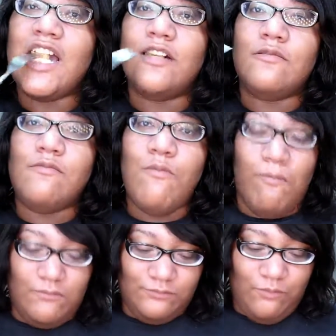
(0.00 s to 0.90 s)

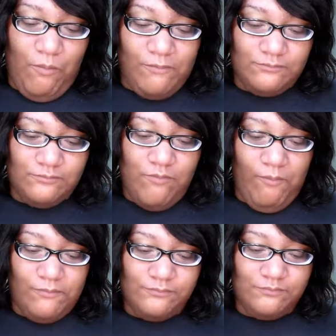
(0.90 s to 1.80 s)

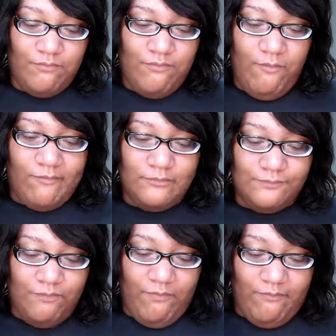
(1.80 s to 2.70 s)

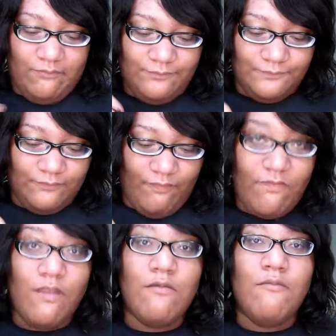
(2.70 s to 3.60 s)

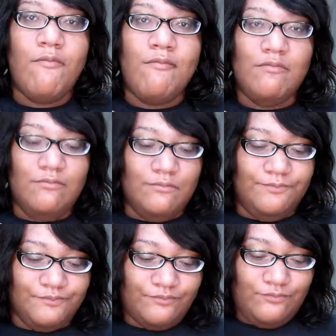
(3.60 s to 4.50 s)

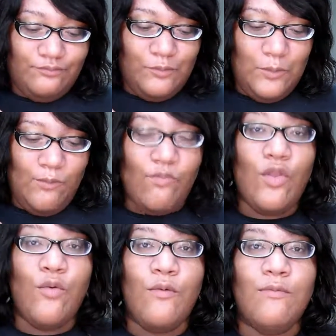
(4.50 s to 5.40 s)

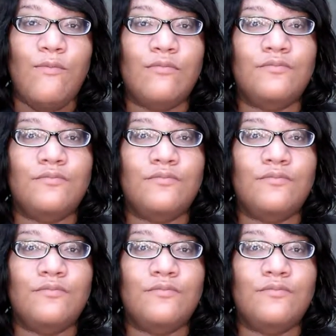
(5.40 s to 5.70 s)
(no one is talking)